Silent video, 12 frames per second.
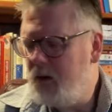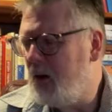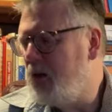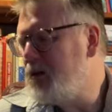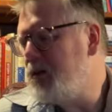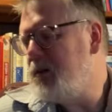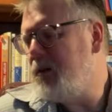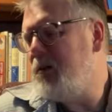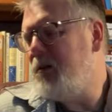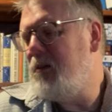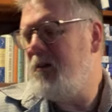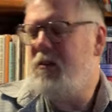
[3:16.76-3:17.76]
Now this is
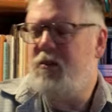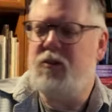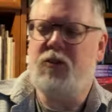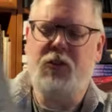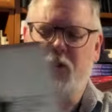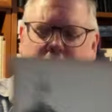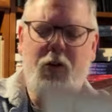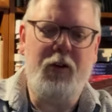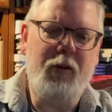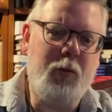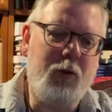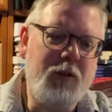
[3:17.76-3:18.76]
it's the
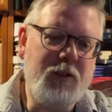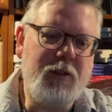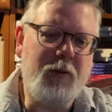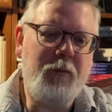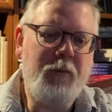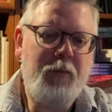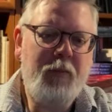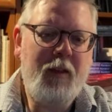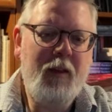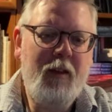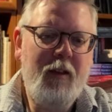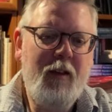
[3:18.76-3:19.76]
Scottish one, isn't
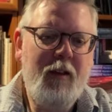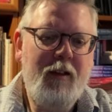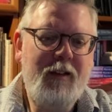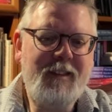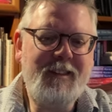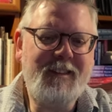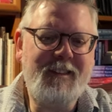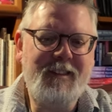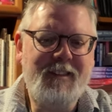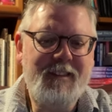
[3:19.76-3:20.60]
it?